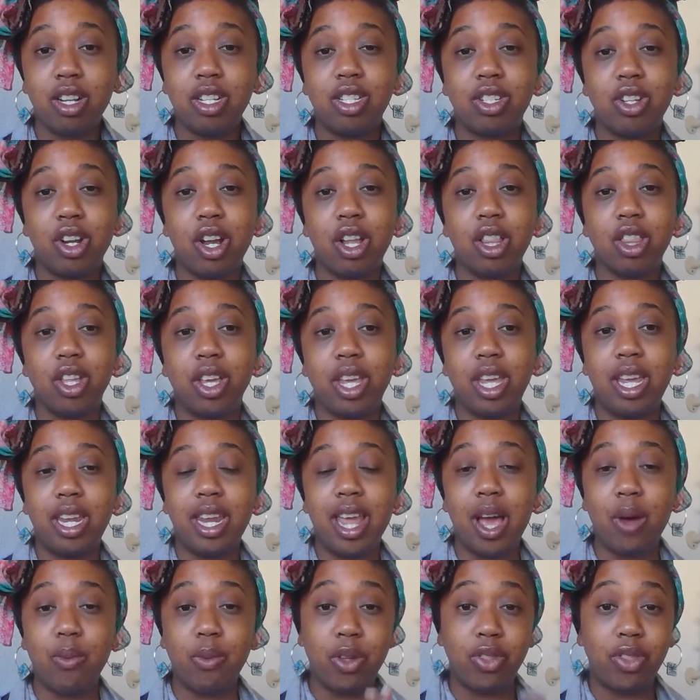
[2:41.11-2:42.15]
start looking
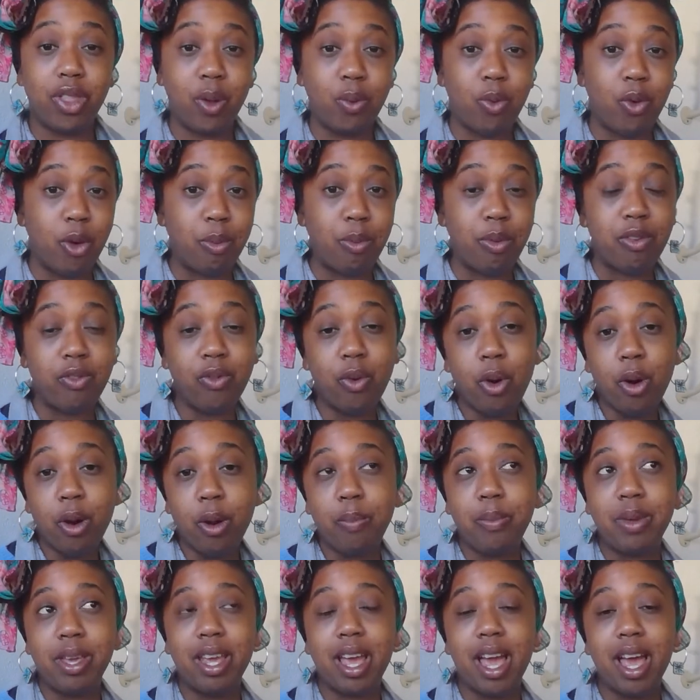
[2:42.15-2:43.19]
at what they were before,
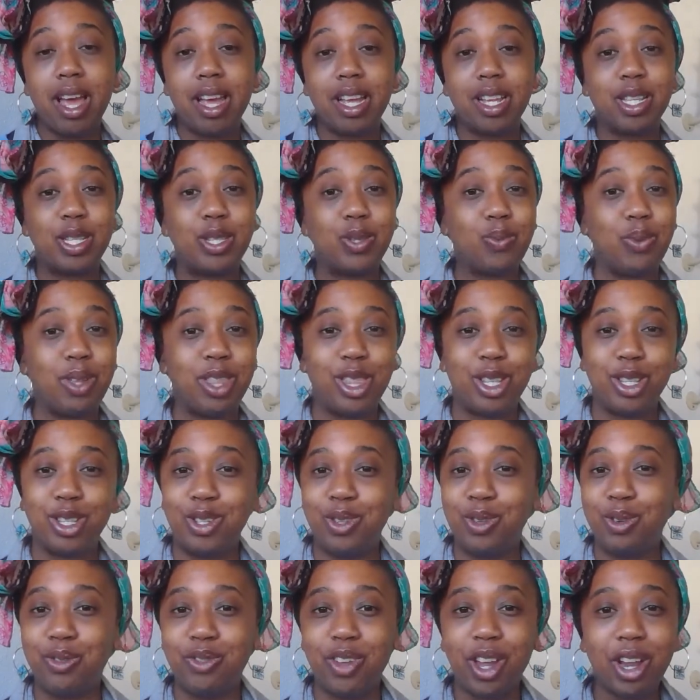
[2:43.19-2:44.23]
because with this
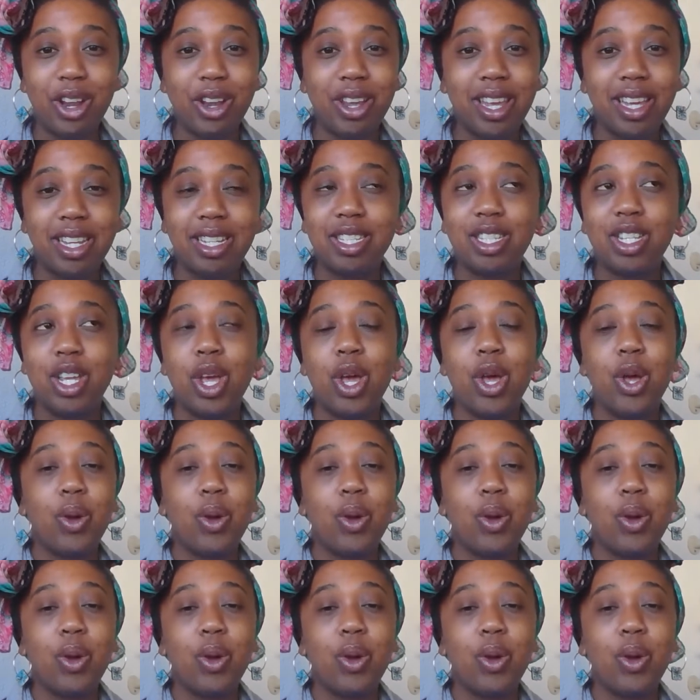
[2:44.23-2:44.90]
new variant,